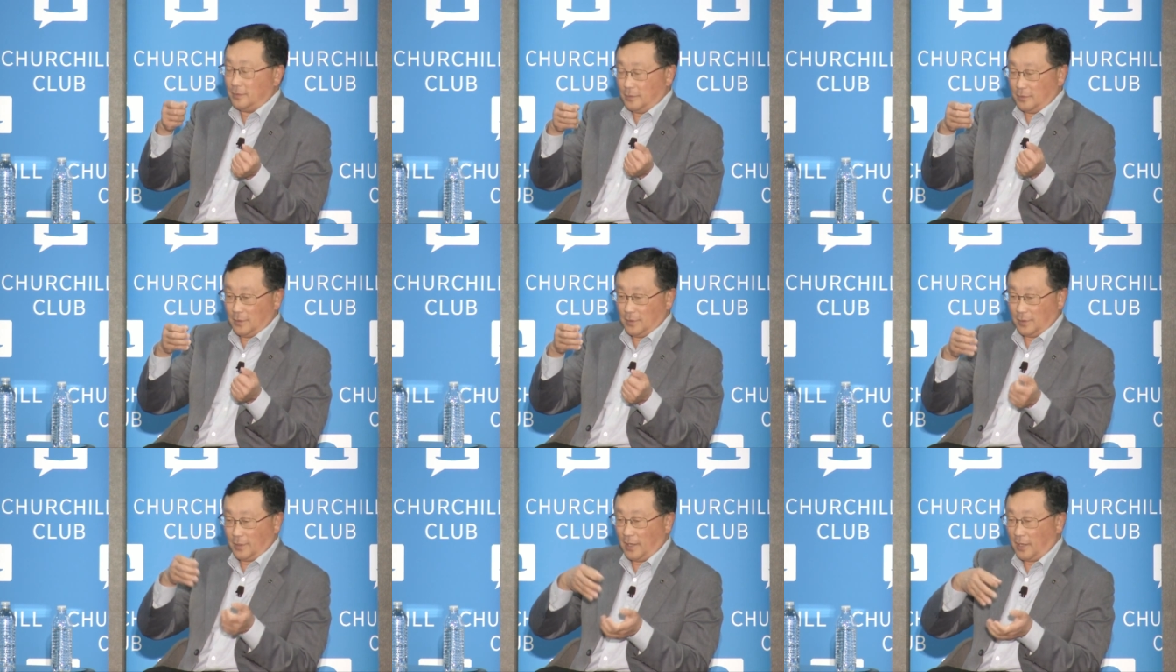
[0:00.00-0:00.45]

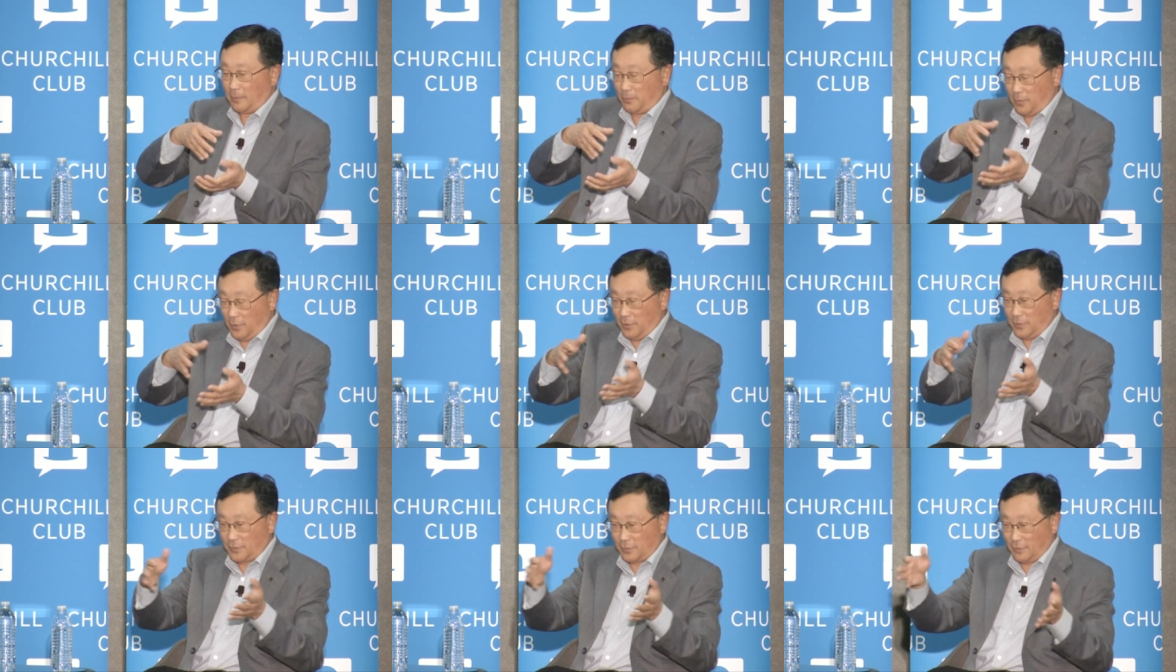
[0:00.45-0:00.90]
uh, get a
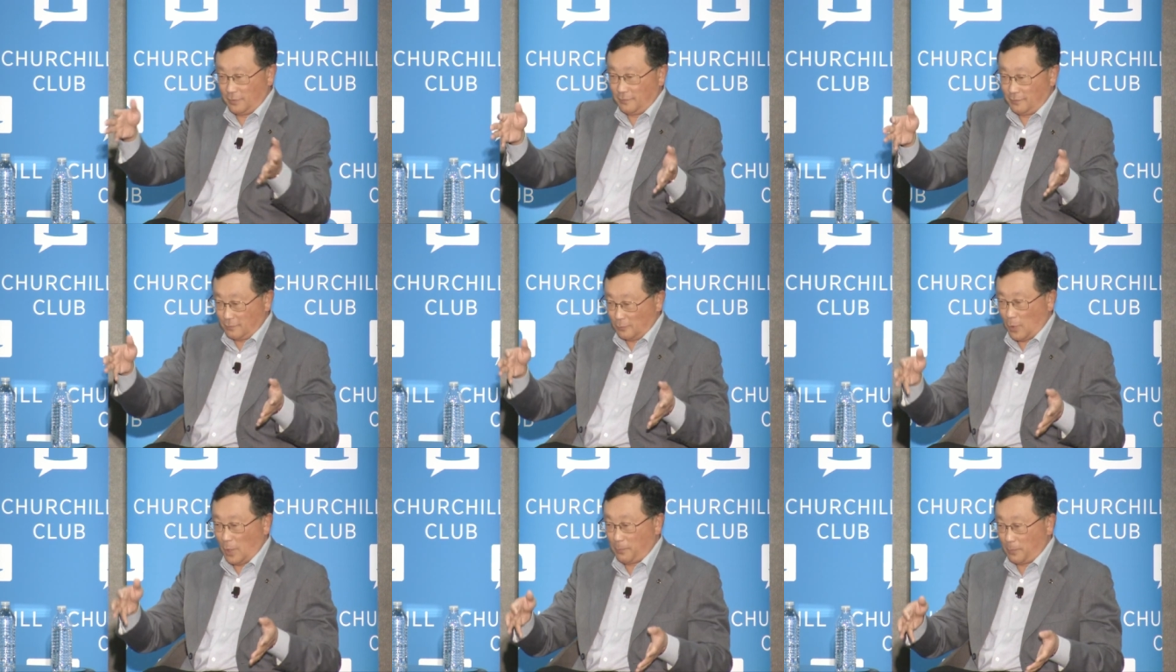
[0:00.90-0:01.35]
piece
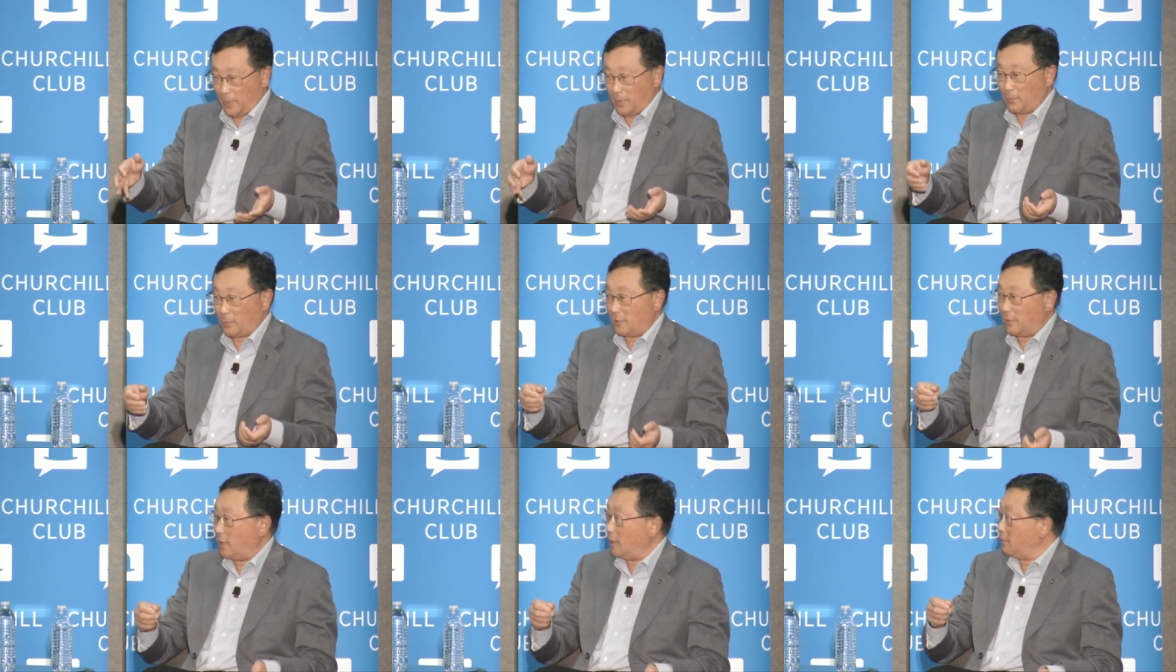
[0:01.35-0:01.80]
of white
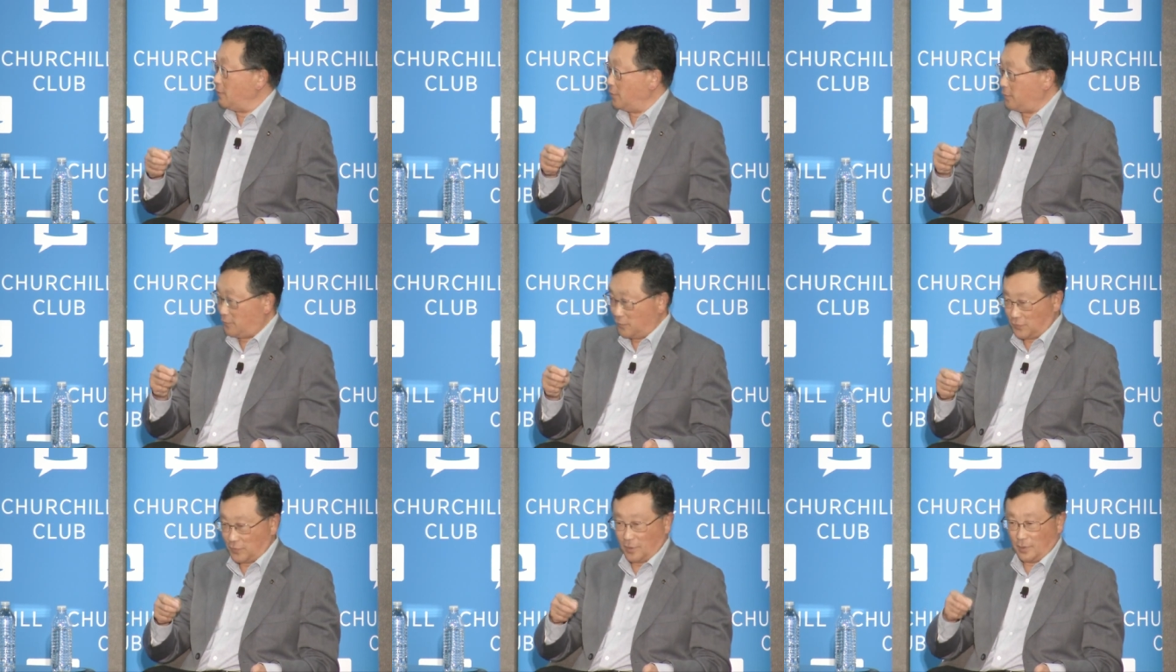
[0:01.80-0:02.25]
paper out
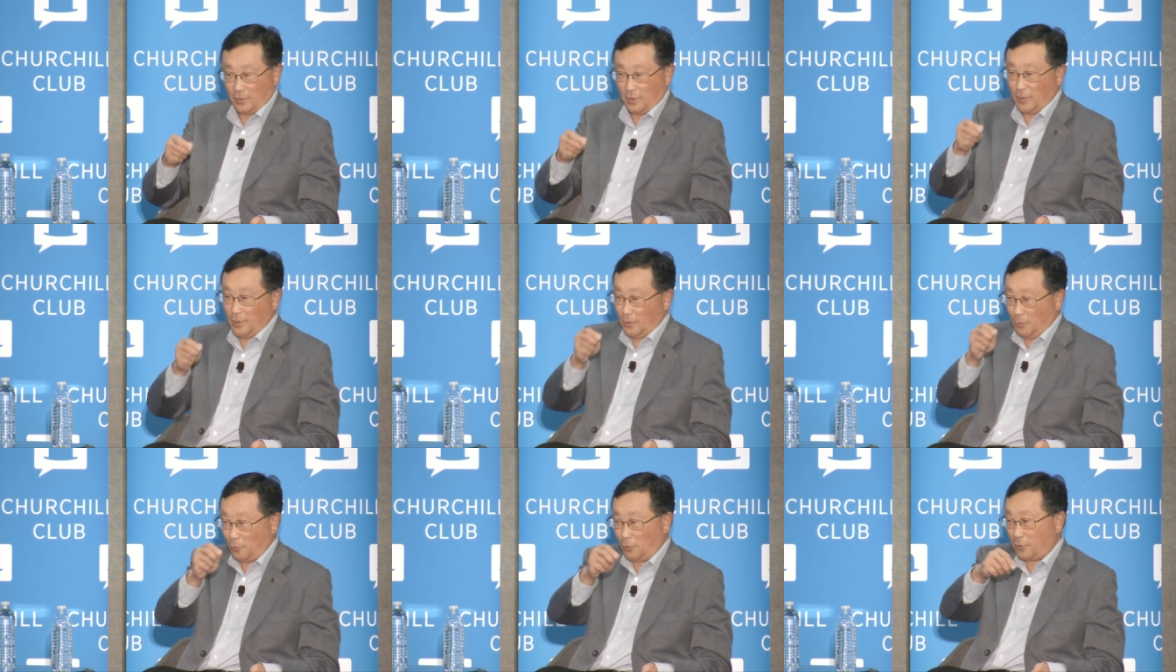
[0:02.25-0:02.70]
and you said,
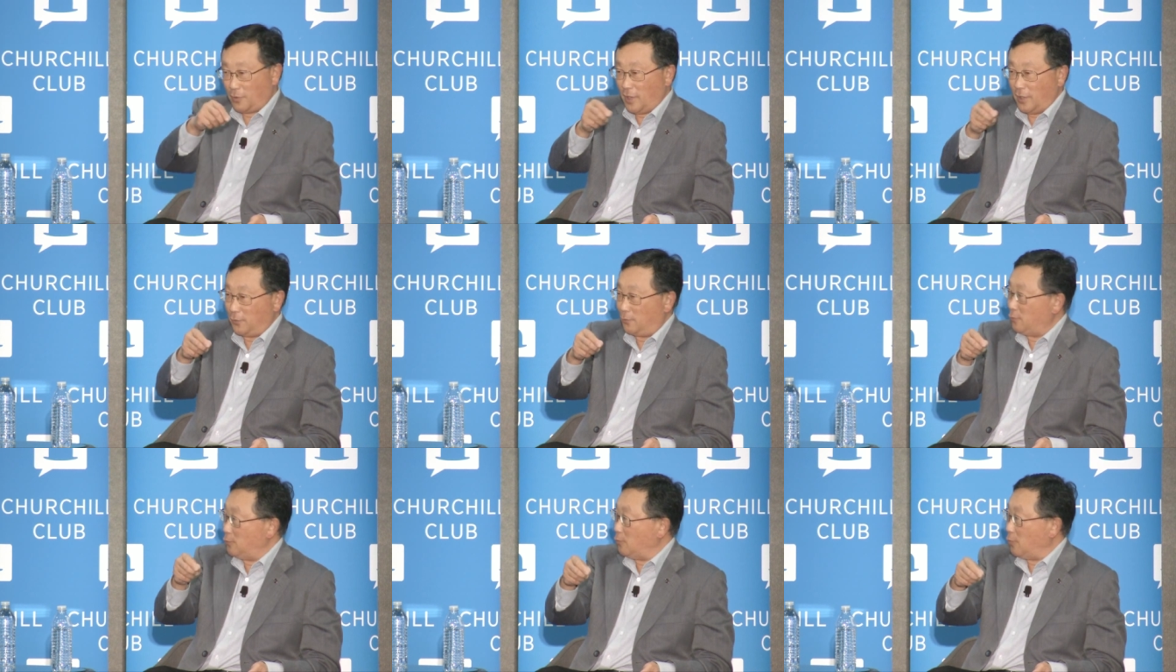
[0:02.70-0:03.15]
what do
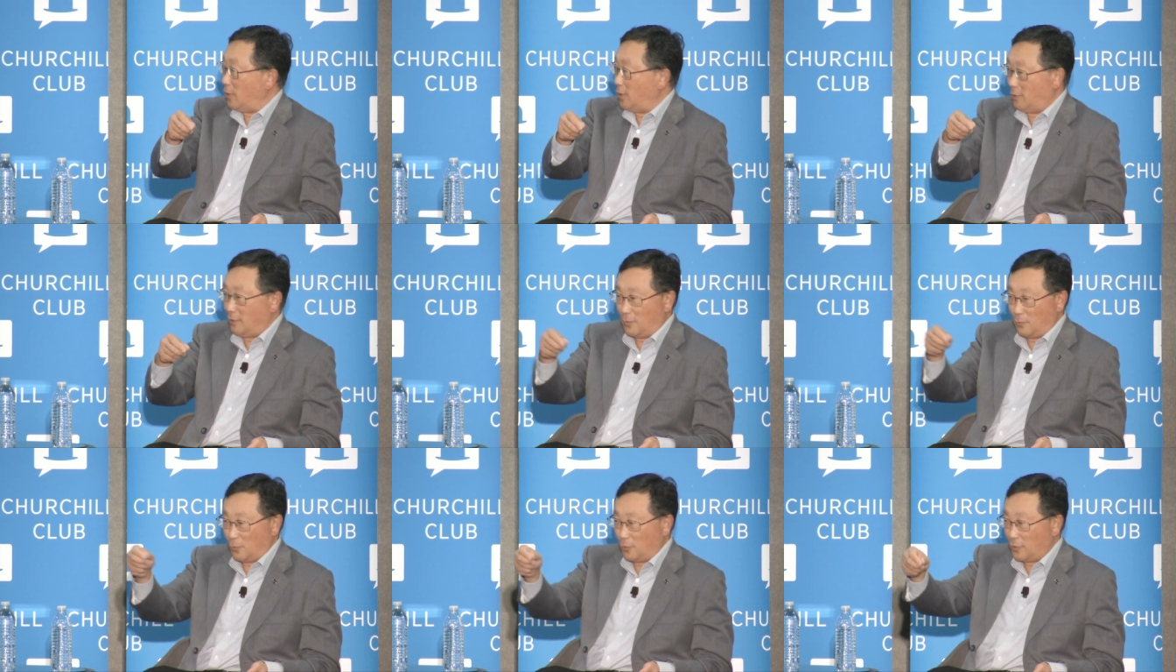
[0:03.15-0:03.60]
I do
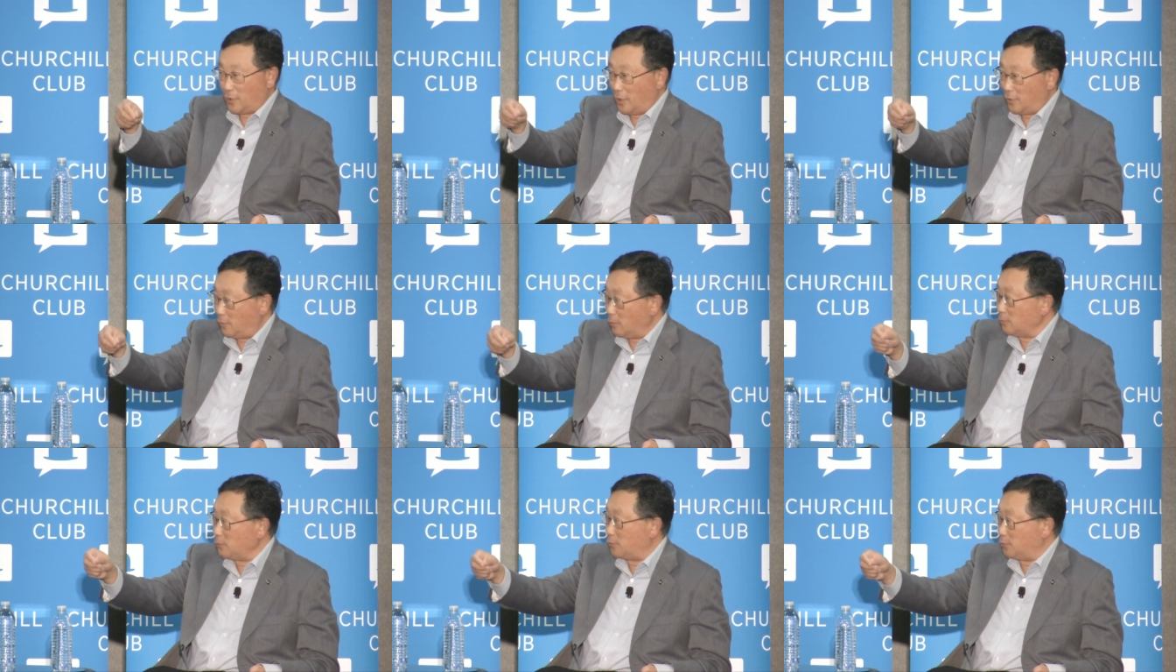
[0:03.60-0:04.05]
well and what do
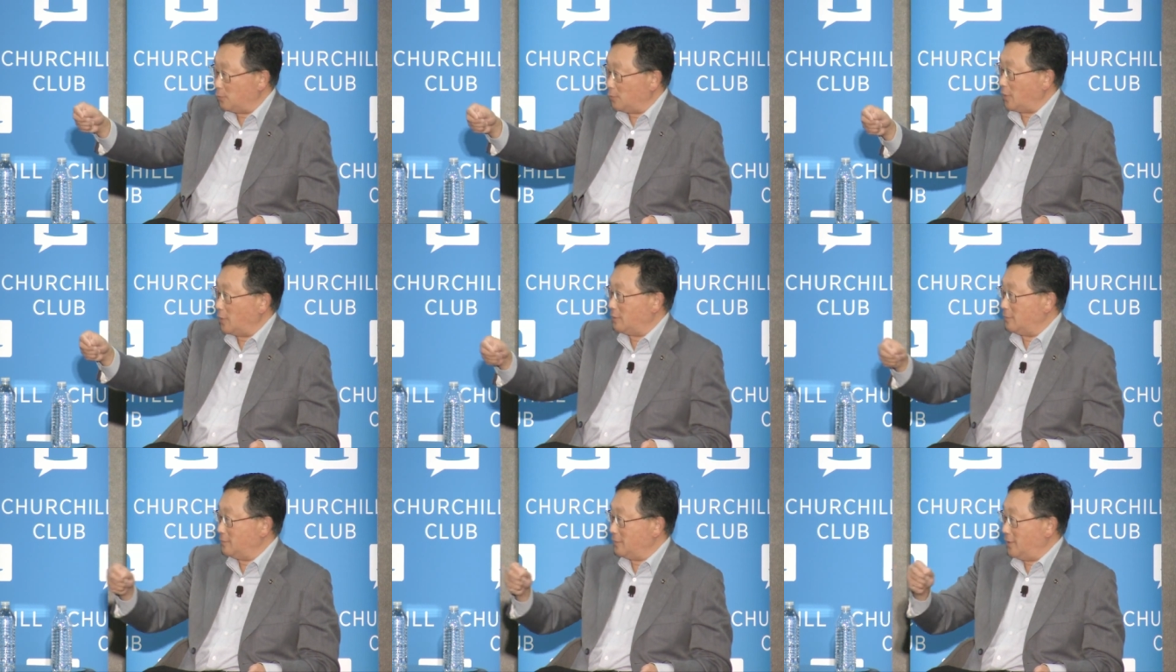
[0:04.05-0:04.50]
I don't do
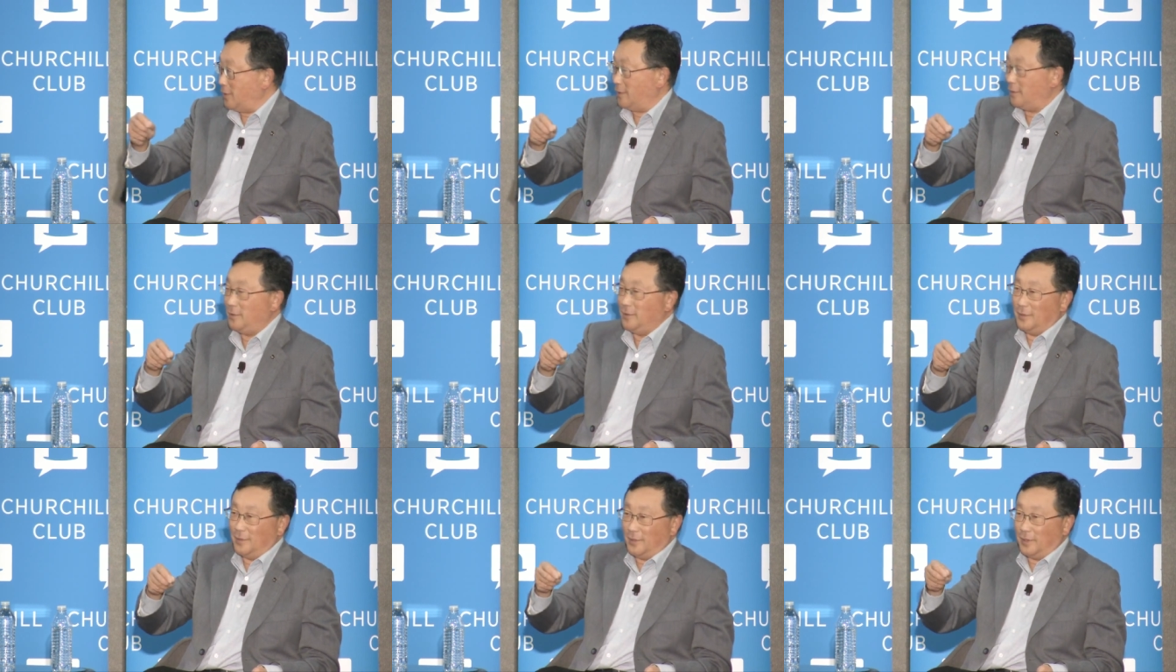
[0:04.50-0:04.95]
well, right?